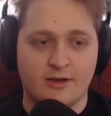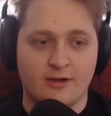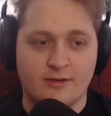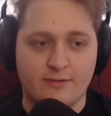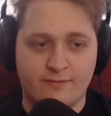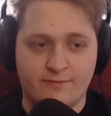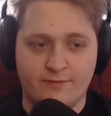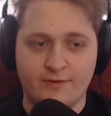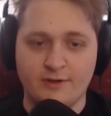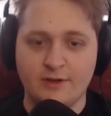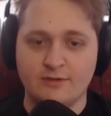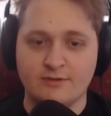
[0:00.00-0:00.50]

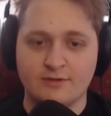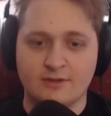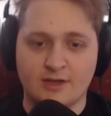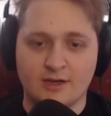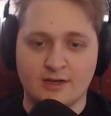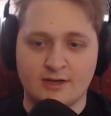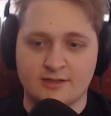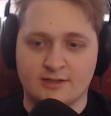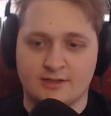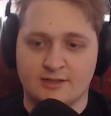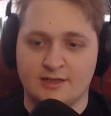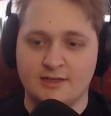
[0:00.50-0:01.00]

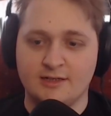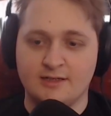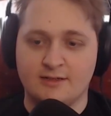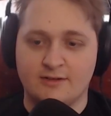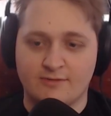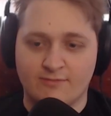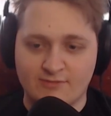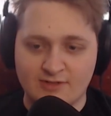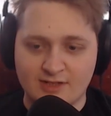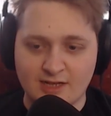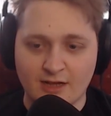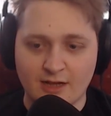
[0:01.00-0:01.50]
He
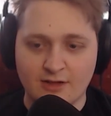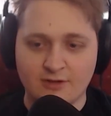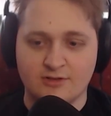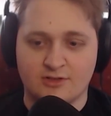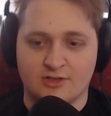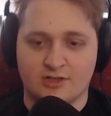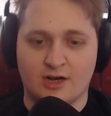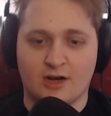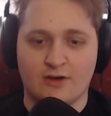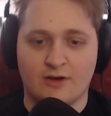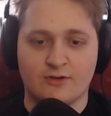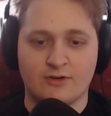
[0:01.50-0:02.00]
tells
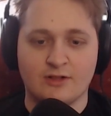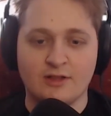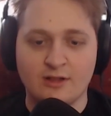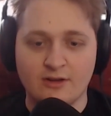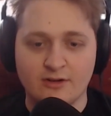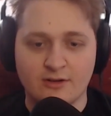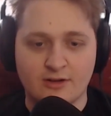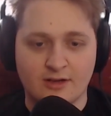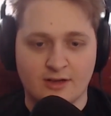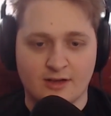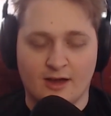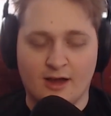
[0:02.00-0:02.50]
Sharon,
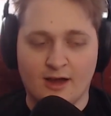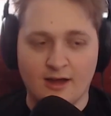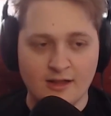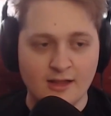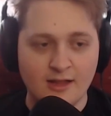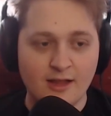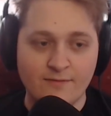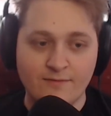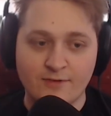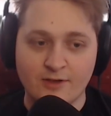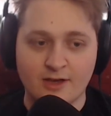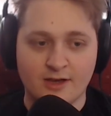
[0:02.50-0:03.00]
look, I
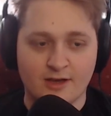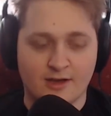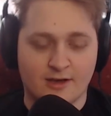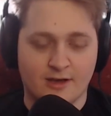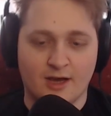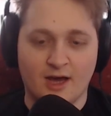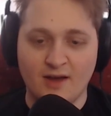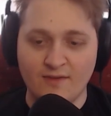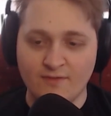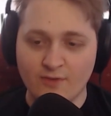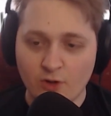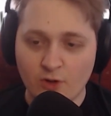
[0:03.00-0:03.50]
love you.
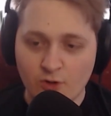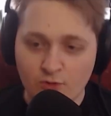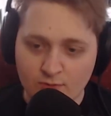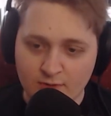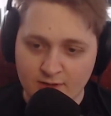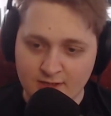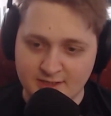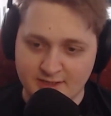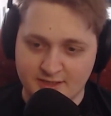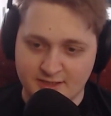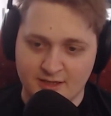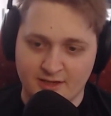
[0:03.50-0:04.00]
I've
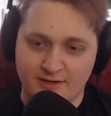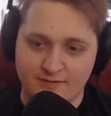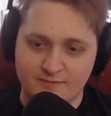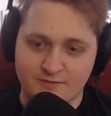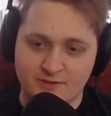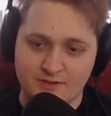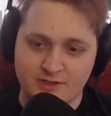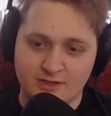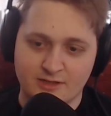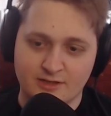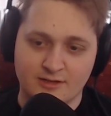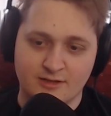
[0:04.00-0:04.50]
always
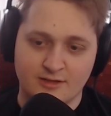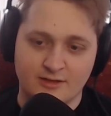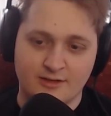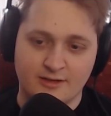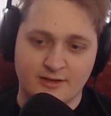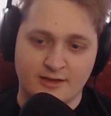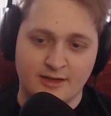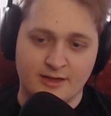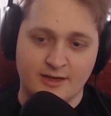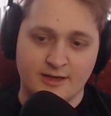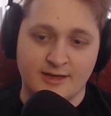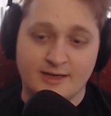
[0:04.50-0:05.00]
loved you.
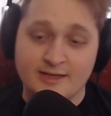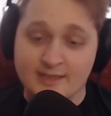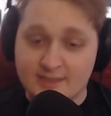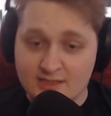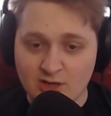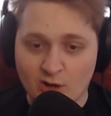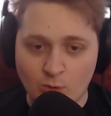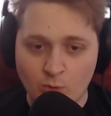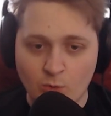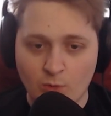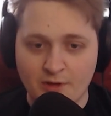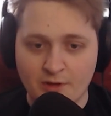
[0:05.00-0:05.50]
It's
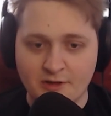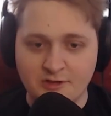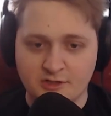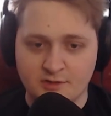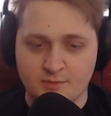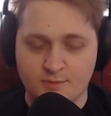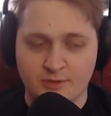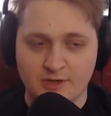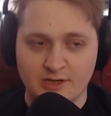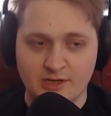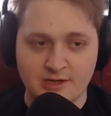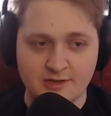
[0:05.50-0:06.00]
always
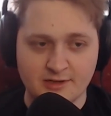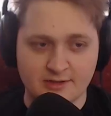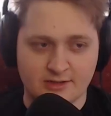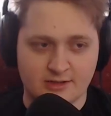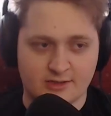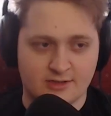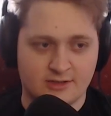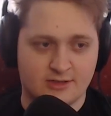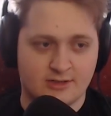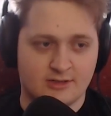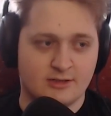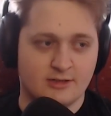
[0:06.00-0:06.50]
been
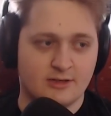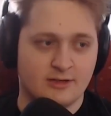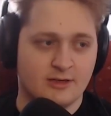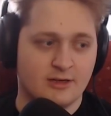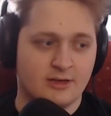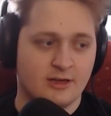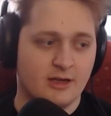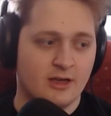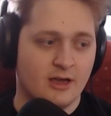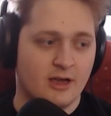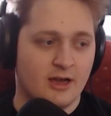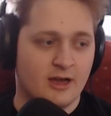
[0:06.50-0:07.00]
us.
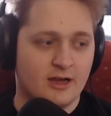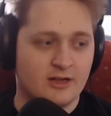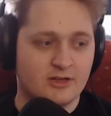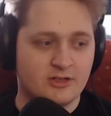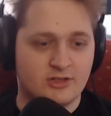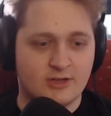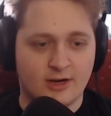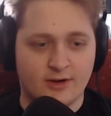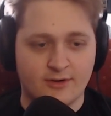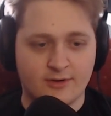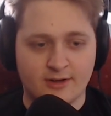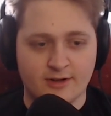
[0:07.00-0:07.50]
And
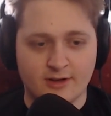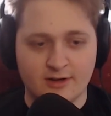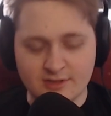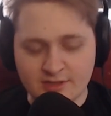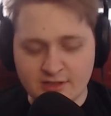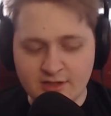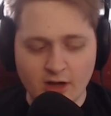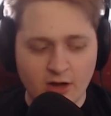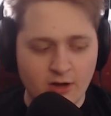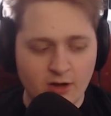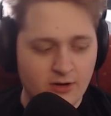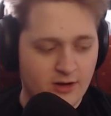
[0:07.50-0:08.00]
Sharon goes,
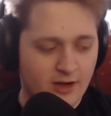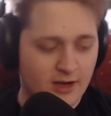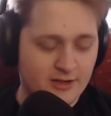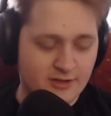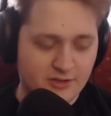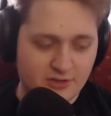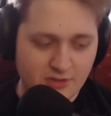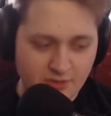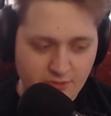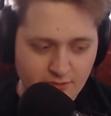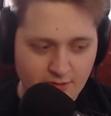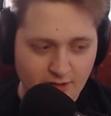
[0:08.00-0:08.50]
no, I
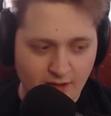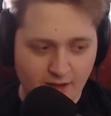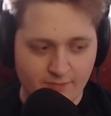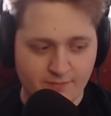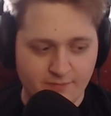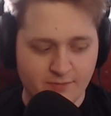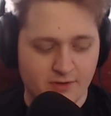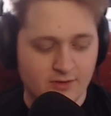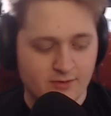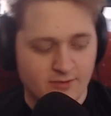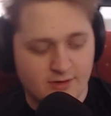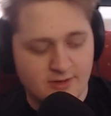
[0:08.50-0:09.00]
do love
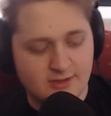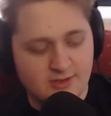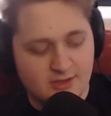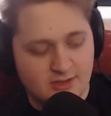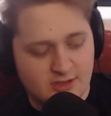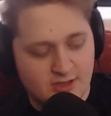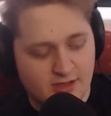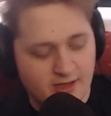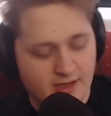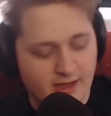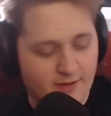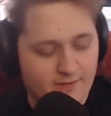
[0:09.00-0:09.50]
you. And
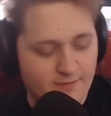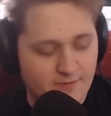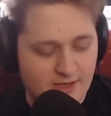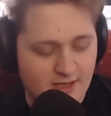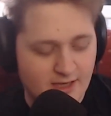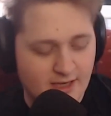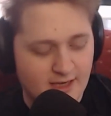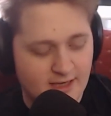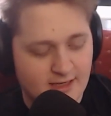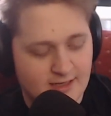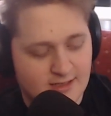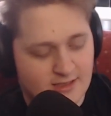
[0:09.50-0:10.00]
they have a
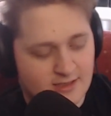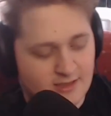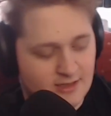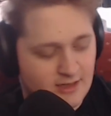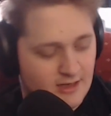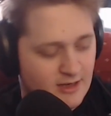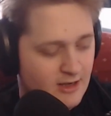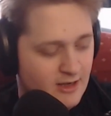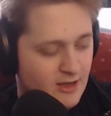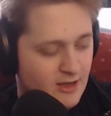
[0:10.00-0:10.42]
kiss.